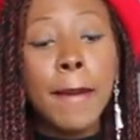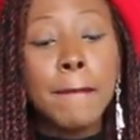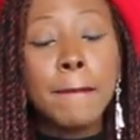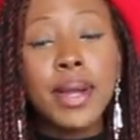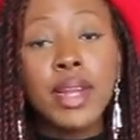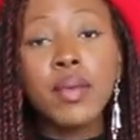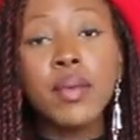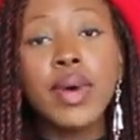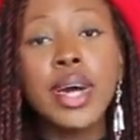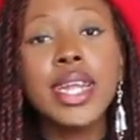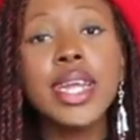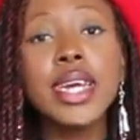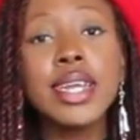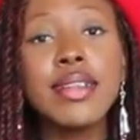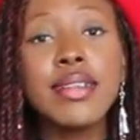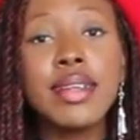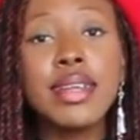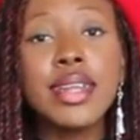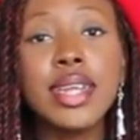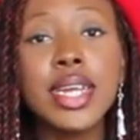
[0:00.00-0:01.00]
But what I
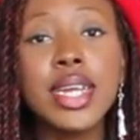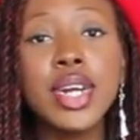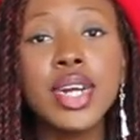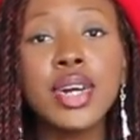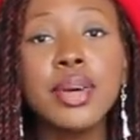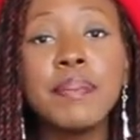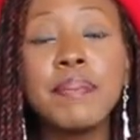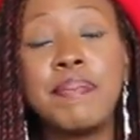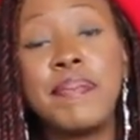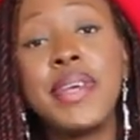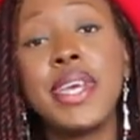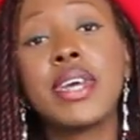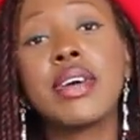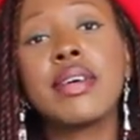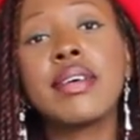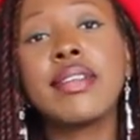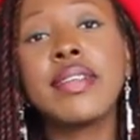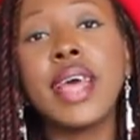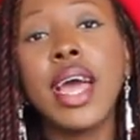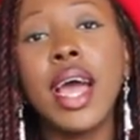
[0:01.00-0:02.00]
did here,
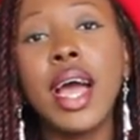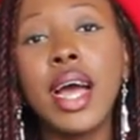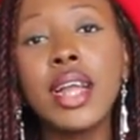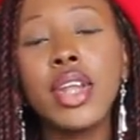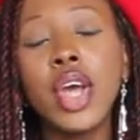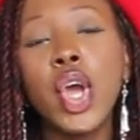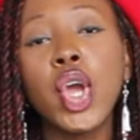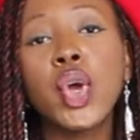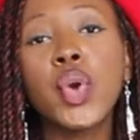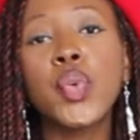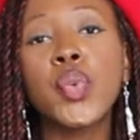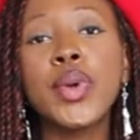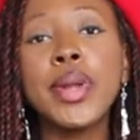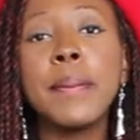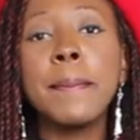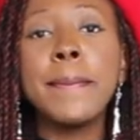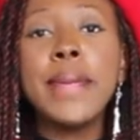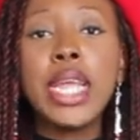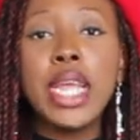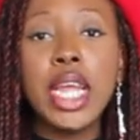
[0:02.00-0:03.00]
because I had a
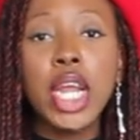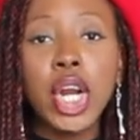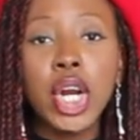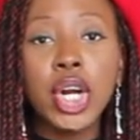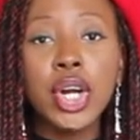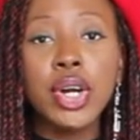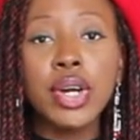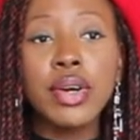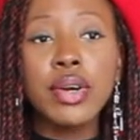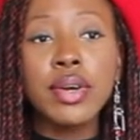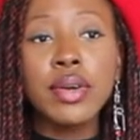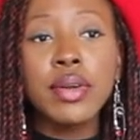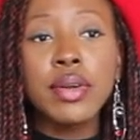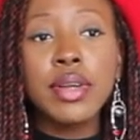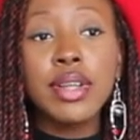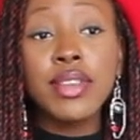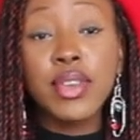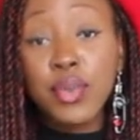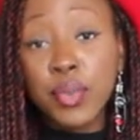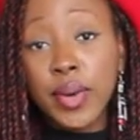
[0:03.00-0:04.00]
creamier
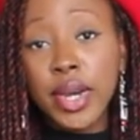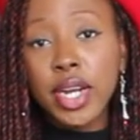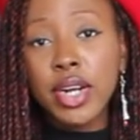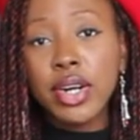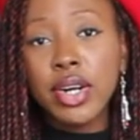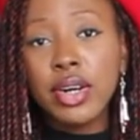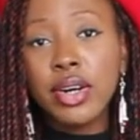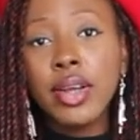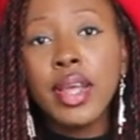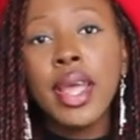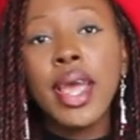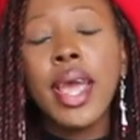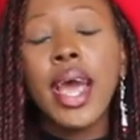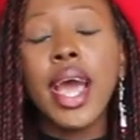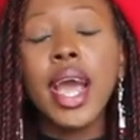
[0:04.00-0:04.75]
sweater,